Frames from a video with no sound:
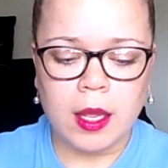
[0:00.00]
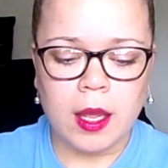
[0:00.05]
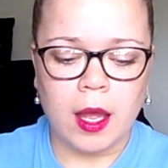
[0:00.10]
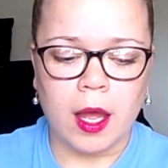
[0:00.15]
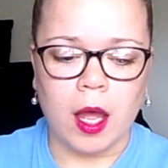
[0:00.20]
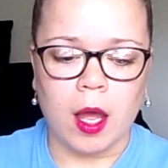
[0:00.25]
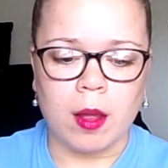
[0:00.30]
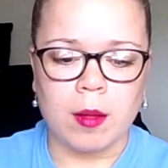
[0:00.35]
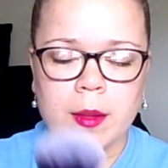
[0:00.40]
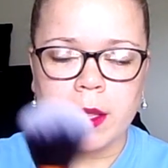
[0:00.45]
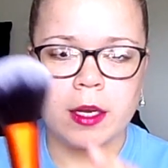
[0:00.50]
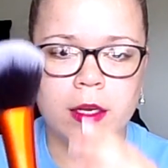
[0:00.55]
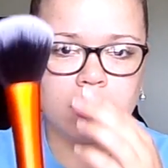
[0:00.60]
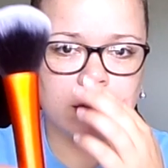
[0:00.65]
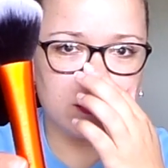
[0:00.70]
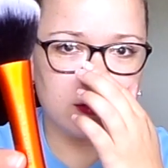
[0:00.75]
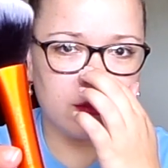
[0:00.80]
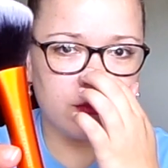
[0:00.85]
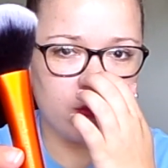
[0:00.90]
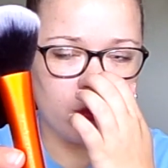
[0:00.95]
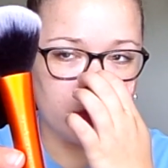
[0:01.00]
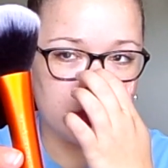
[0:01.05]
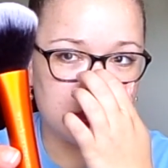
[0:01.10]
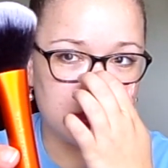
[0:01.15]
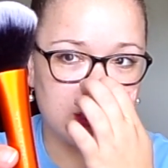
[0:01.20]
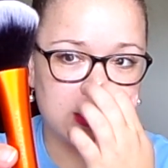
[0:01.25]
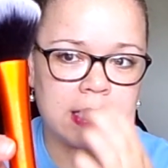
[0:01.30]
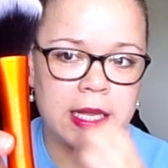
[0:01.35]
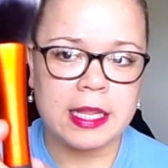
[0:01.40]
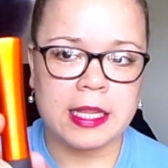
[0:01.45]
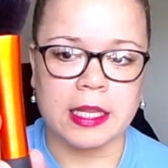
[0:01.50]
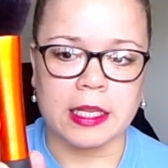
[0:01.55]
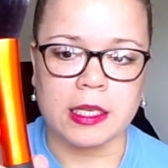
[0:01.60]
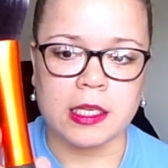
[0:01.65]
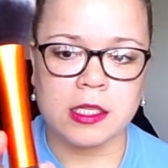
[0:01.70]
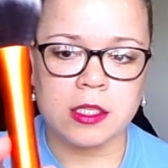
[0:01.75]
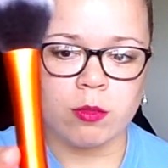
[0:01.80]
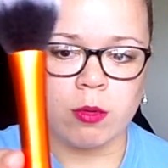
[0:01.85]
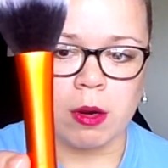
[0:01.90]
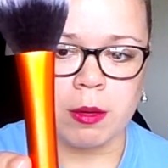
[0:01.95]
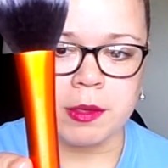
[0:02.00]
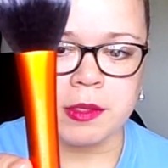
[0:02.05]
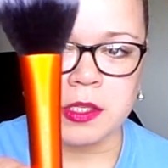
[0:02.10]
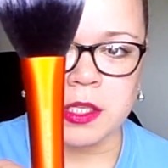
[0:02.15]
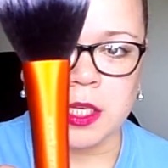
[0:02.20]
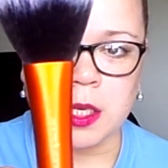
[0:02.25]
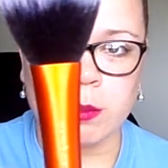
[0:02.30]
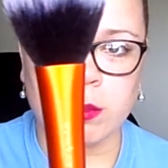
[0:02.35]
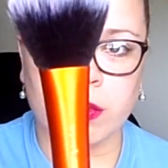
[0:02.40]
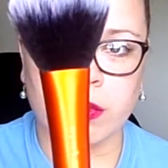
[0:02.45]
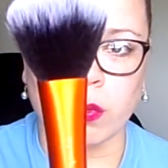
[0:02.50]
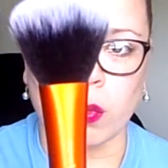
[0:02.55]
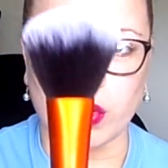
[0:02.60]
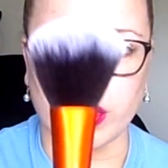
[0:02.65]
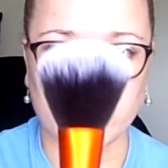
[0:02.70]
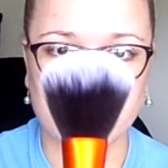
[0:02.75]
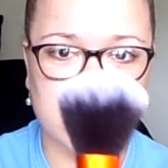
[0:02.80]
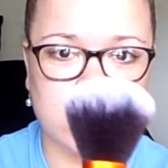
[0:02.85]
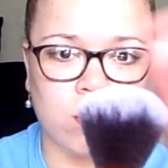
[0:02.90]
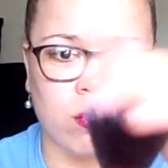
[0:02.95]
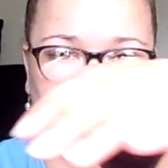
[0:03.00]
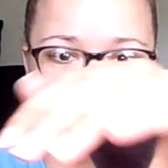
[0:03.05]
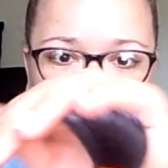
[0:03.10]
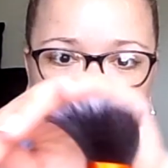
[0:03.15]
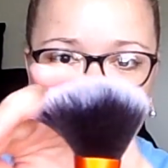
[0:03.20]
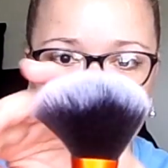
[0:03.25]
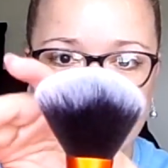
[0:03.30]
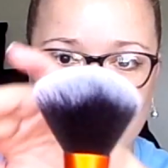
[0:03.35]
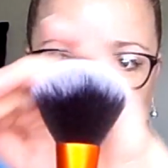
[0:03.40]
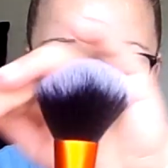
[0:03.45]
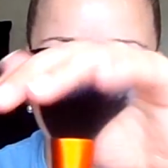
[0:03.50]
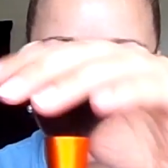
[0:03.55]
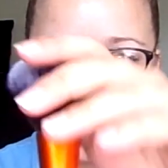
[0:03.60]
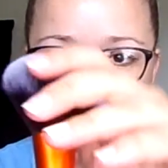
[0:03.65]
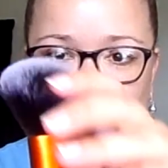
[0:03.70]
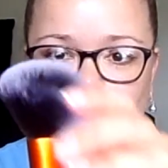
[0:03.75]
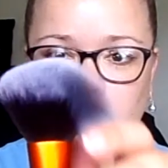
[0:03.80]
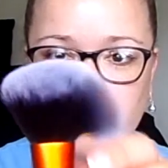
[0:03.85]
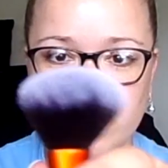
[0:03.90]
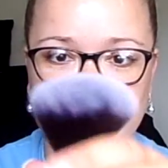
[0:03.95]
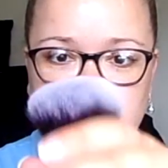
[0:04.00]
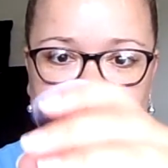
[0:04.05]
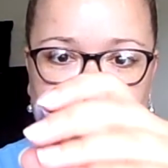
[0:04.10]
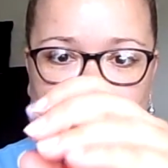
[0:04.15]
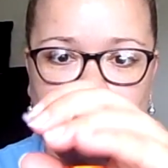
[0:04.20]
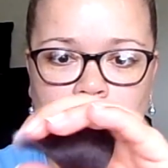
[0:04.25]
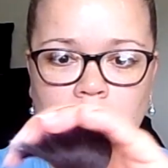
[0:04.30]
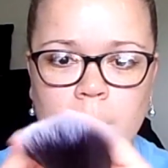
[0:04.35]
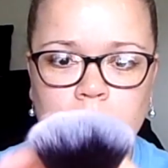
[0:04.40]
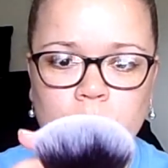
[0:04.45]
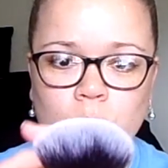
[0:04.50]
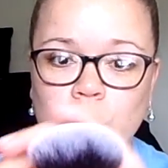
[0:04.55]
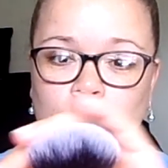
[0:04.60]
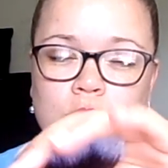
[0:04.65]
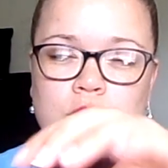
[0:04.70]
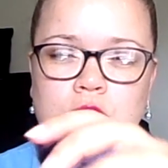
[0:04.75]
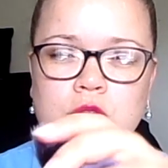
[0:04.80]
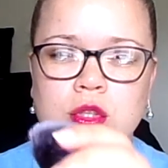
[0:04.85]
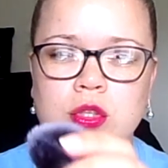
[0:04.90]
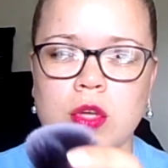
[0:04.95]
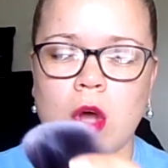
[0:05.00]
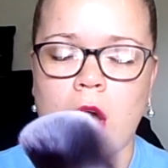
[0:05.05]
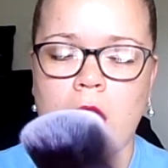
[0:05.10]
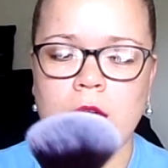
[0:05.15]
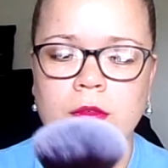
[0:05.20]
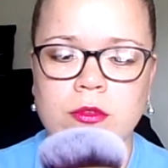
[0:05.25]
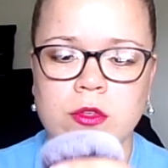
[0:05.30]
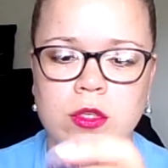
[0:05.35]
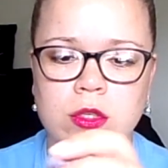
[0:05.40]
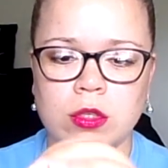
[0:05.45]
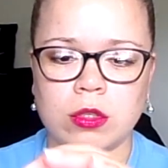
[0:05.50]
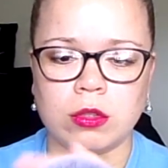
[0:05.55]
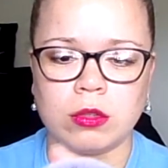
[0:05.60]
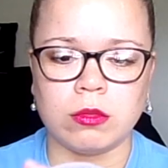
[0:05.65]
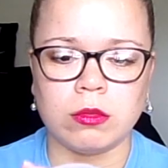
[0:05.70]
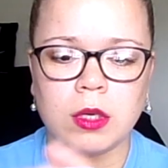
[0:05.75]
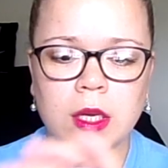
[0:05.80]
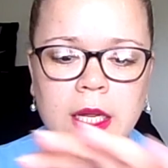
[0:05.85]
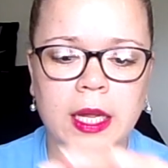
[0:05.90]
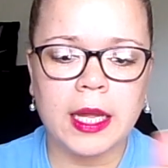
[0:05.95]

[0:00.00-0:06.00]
And it, of course, looks like this. Probably seen it before. It's real fluffy here on the top, real soft too.